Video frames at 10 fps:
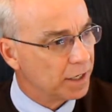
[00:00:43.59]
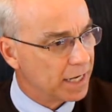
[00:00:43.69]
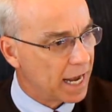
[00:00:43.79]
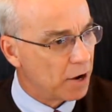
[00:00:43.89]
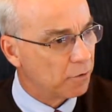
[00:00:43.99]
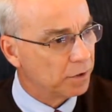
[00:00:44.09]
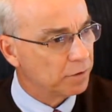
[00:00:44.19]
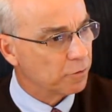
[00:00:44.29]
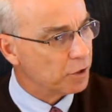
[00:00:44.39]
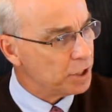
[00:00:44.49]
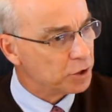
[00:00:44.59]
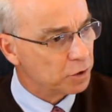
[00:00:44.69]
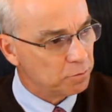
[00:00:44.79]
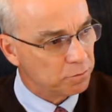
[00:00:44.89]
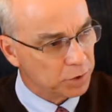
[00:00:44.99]
account for each
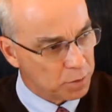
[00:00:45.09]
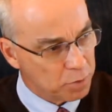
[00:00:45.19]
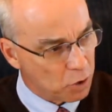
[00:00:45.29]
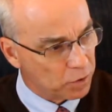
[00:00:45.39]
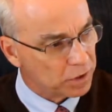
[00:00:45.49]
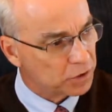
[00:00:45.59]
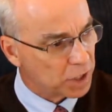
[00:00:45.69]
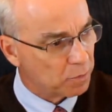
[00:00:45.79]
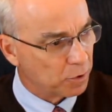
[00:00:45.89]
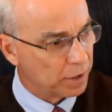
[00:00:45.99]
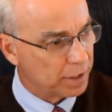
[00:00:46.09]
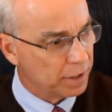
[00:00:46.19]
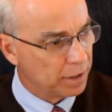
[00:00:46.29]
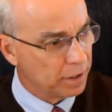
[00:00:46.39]
component separately.